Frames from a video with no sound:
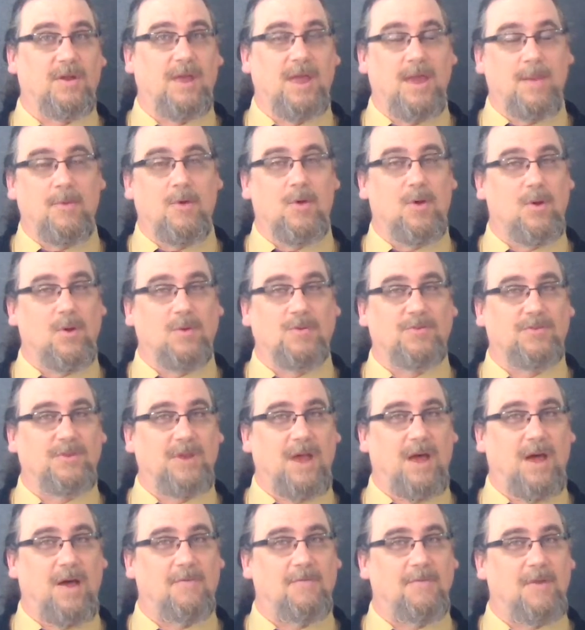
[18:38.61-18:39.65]
him or
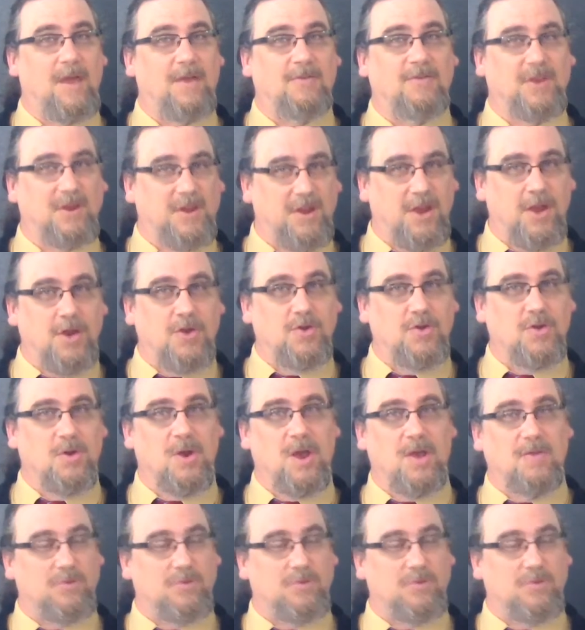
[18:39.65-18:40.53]
herself, as a teacher,